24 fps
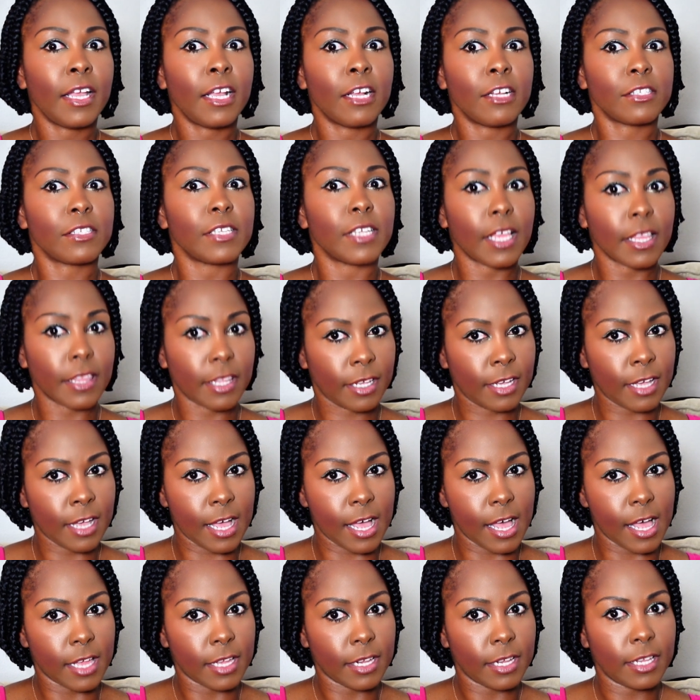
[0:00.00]
Here's another
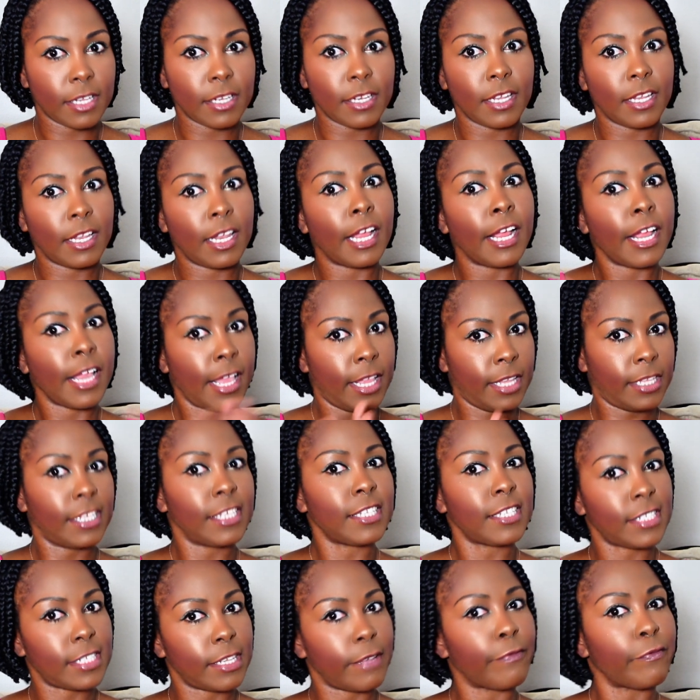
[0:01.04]
con. And
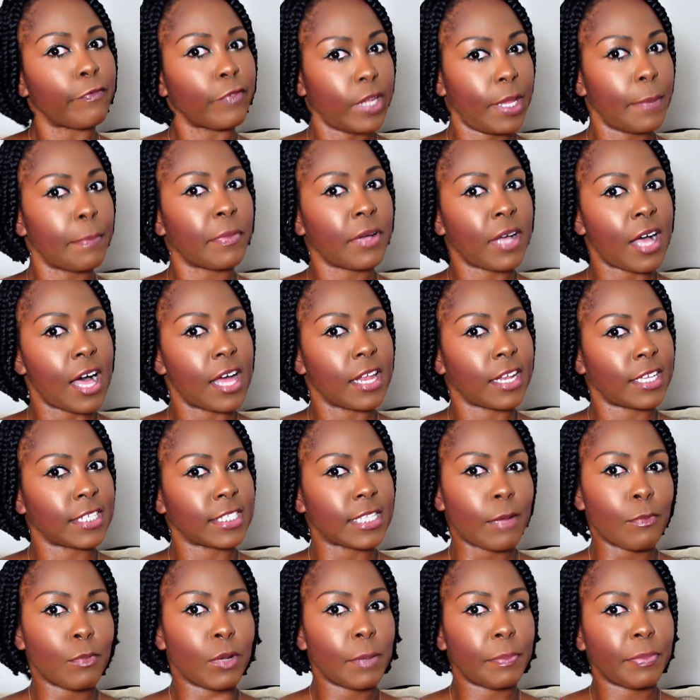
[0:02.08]
this is a flip con because
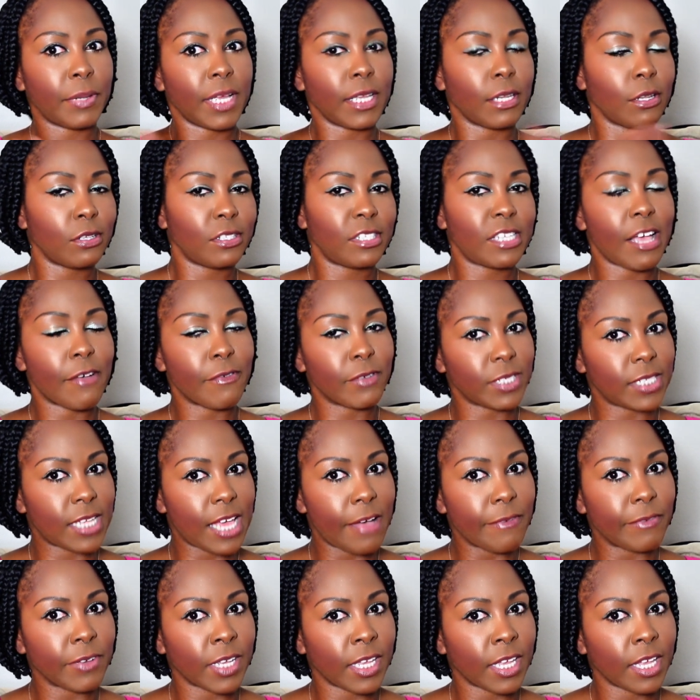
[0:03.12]
I want to play a little devil's
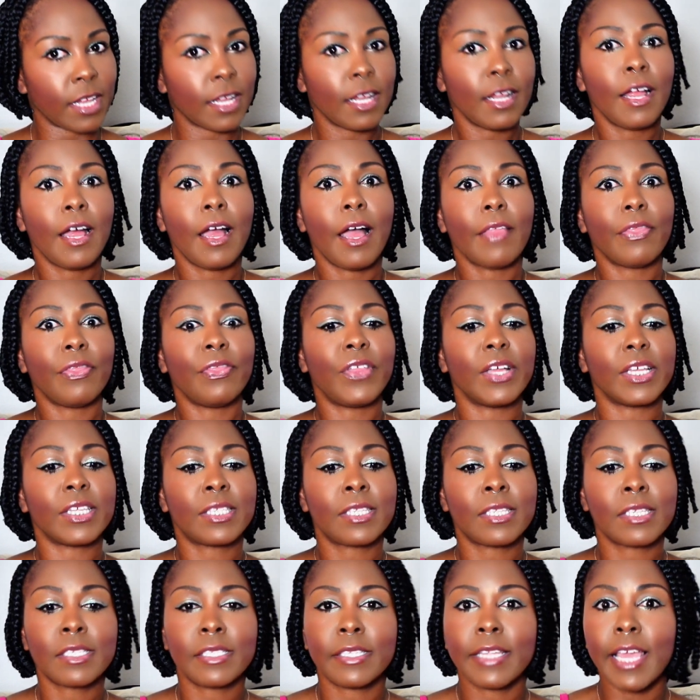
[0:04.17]
advocate. The
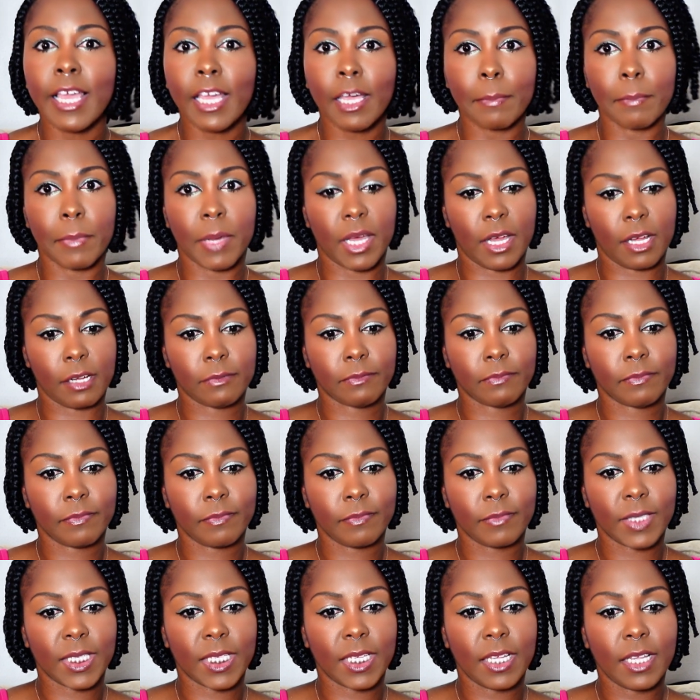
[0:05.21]
stigma.
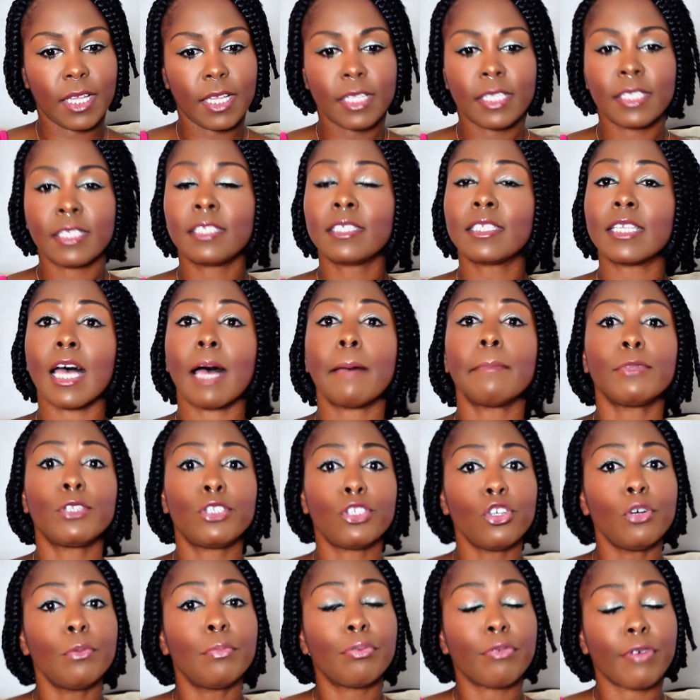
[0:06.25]
Some
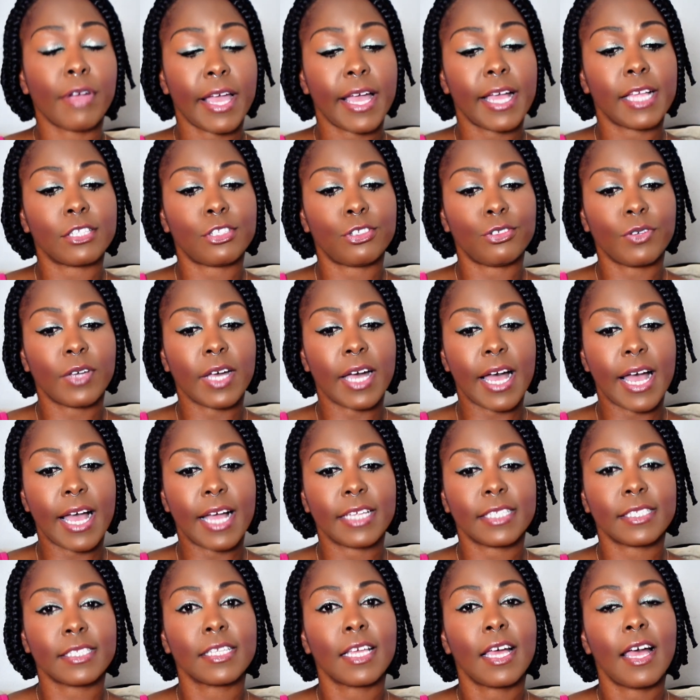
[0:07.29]
dupe brands, you
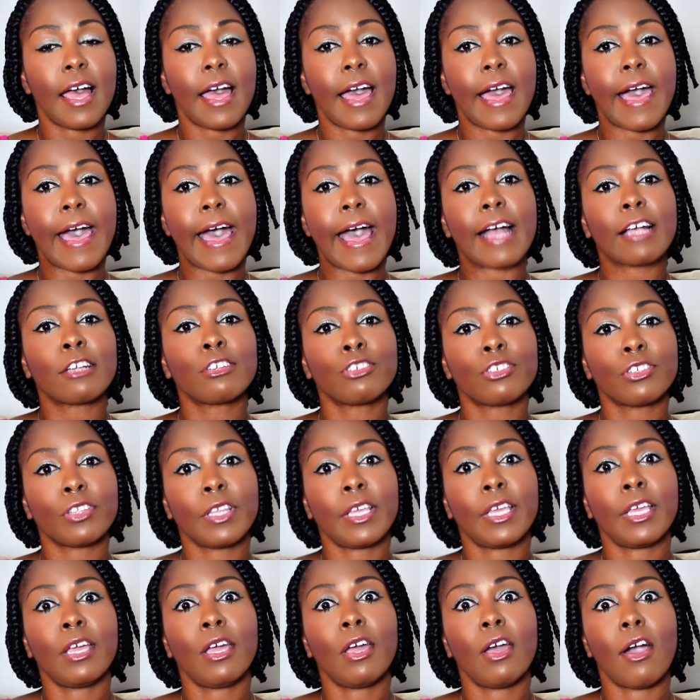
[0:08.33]
guys,
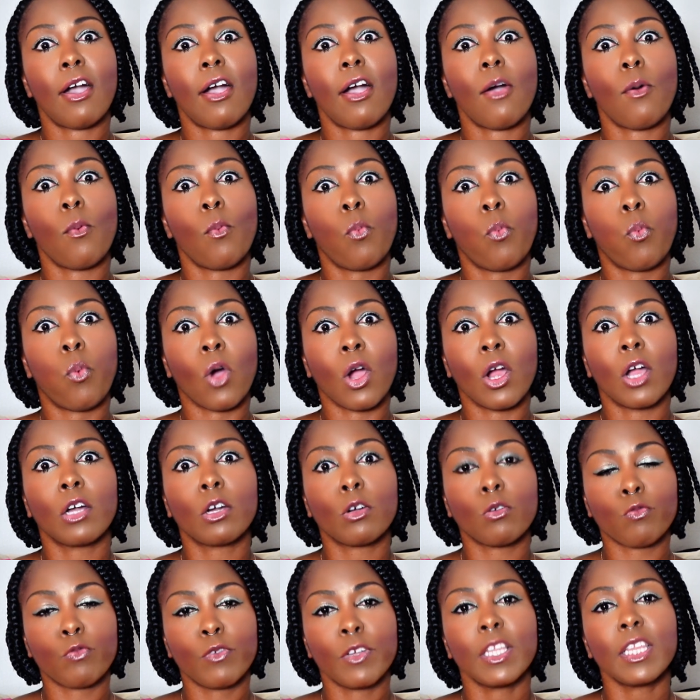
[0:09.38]
actually work
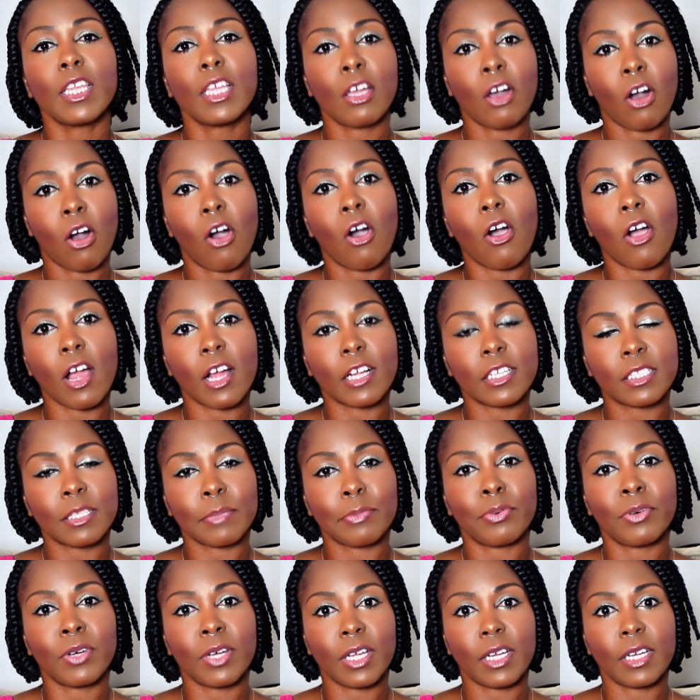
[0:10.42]
really hard to
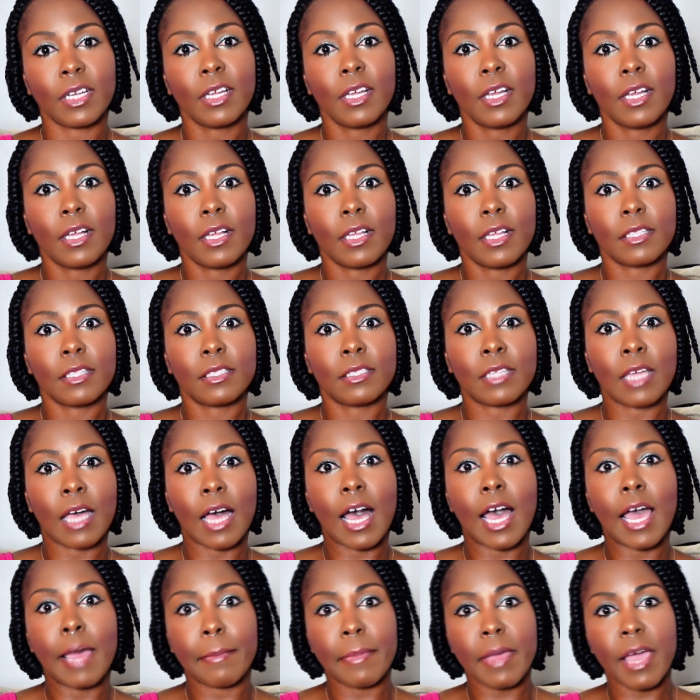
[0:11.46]
put
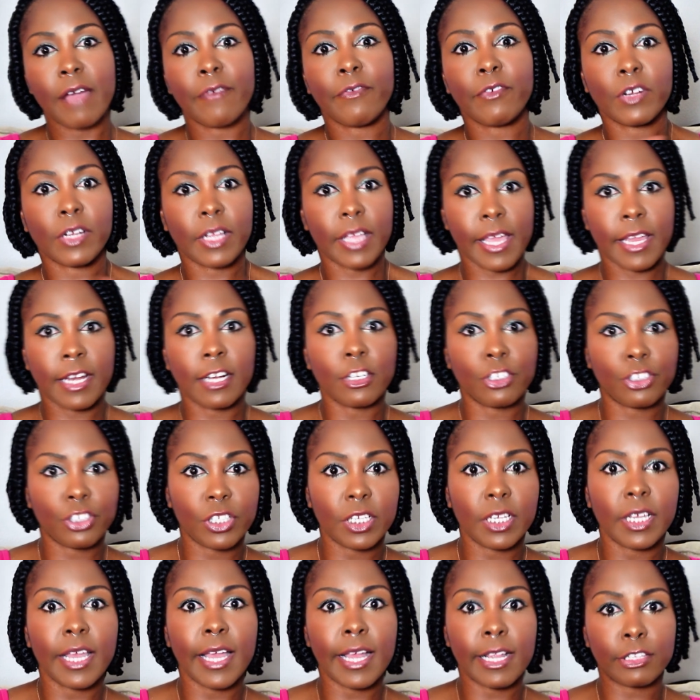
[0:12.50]
time, effort,
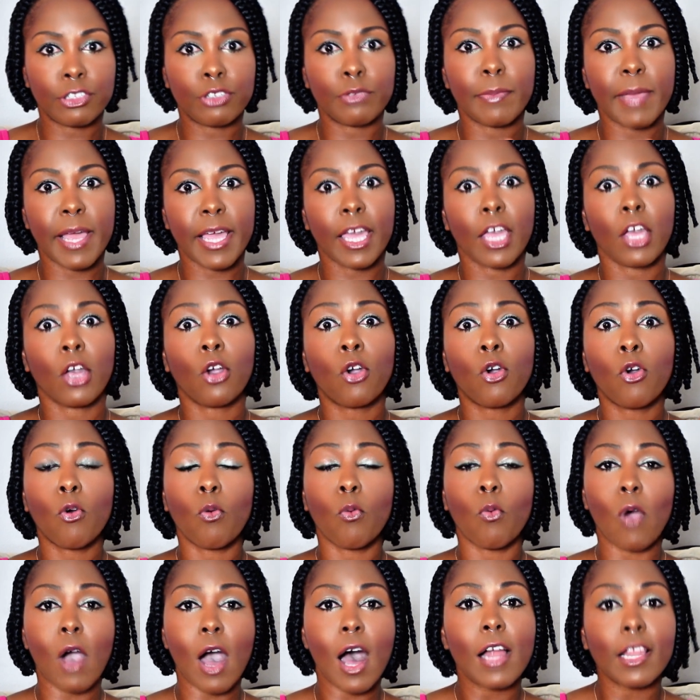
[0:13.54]
energy into making
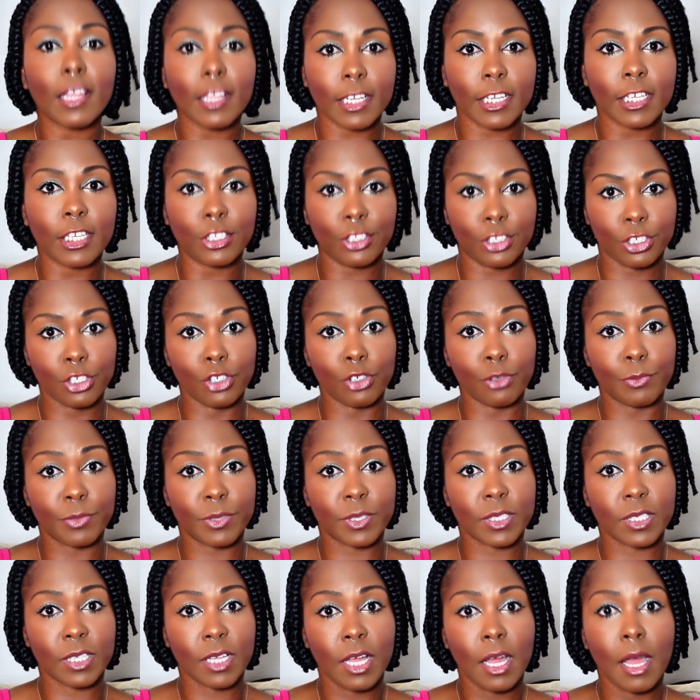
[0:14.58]
quality
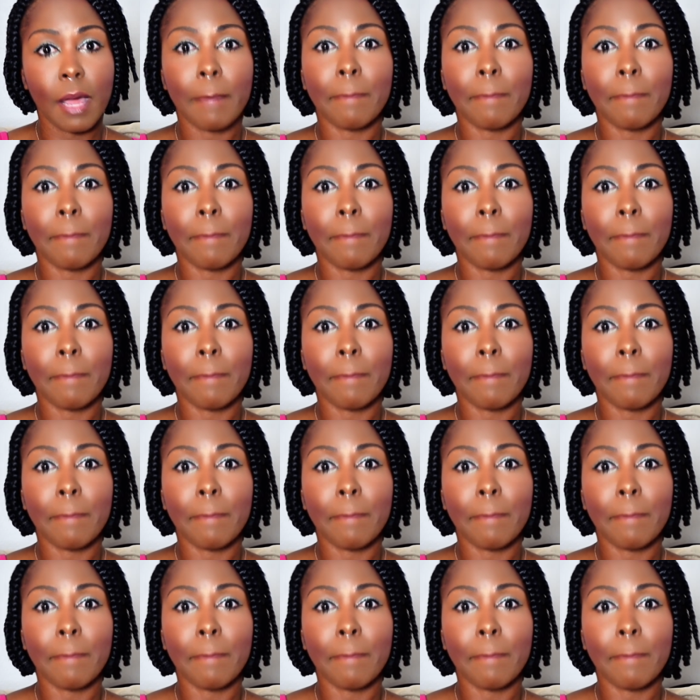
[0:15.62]
dupes.